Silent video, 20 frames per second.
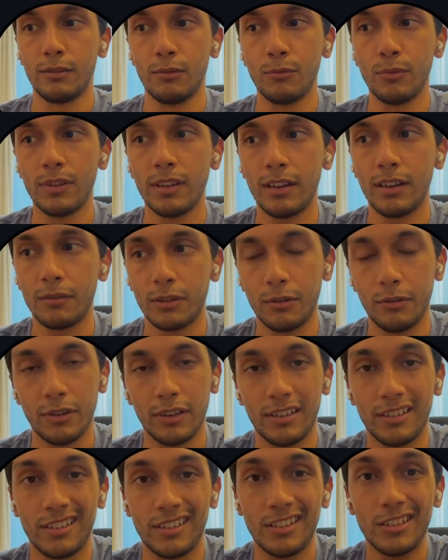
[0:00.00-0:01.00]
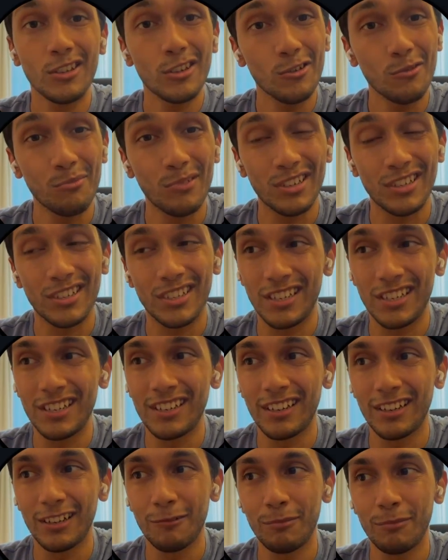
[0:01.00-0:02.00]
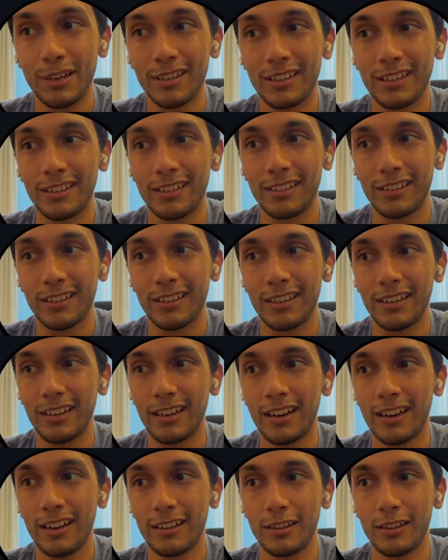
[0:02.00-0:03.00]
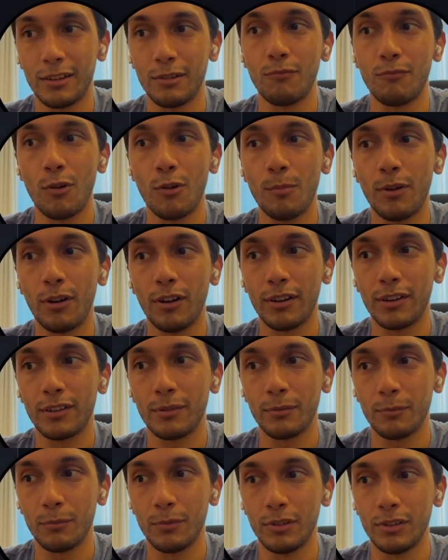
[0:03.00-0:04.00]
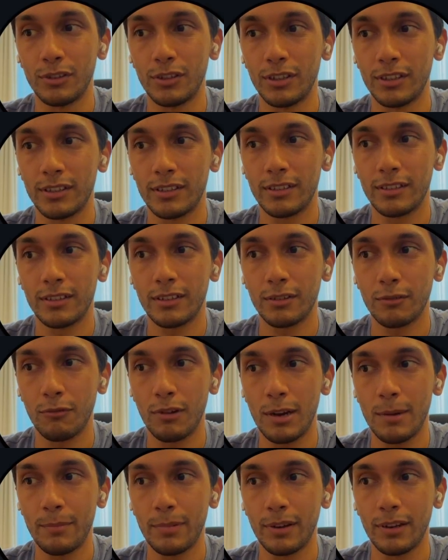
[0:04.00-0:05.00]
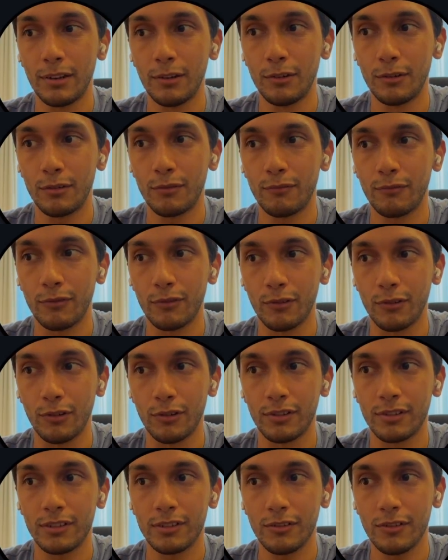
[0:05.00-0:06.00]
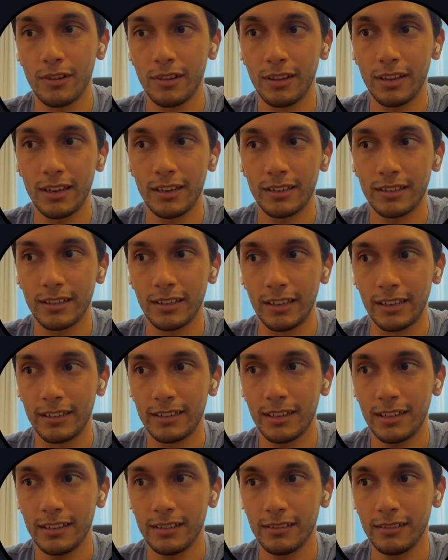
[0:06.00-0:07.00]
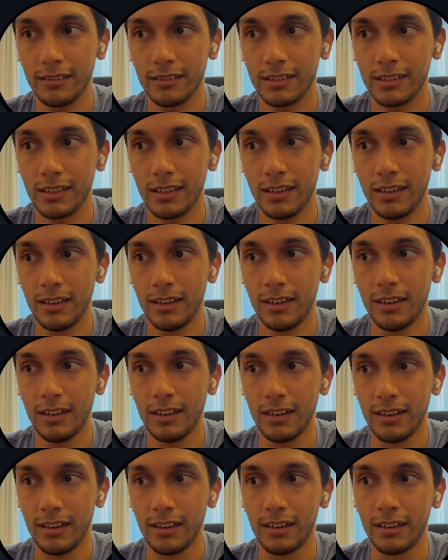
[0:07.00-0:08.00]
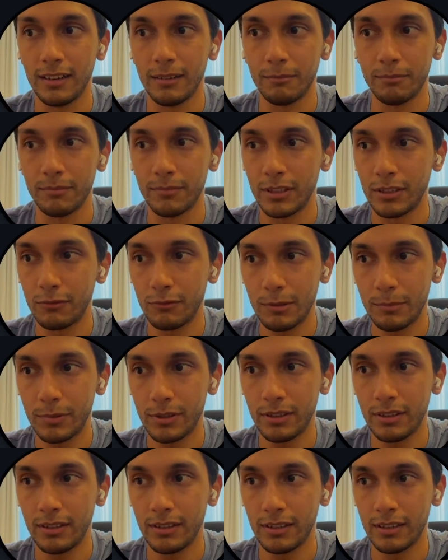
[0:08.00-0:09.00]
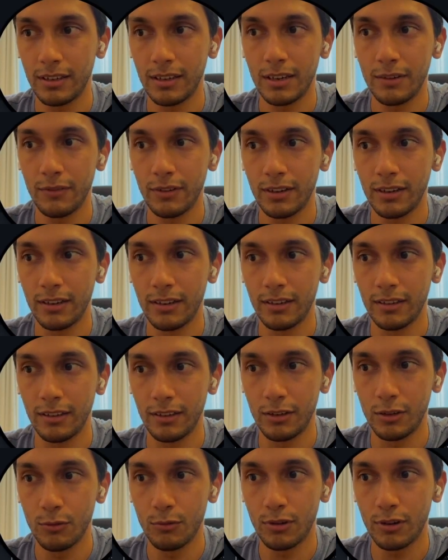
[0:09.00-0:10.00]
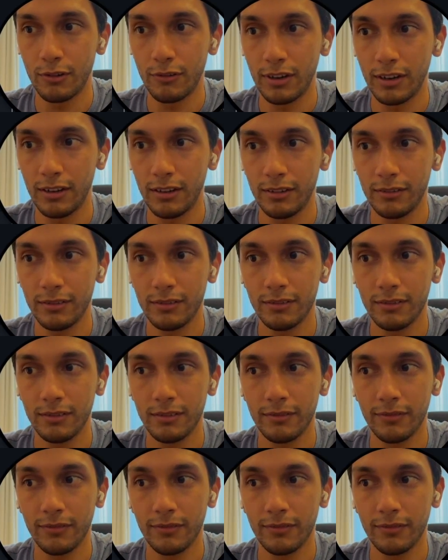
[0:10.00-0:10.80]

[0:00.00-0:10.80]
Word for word: So without going into too much detail, basically the robots will just scrape and look for certain things like titles, um, descriptions and even the URL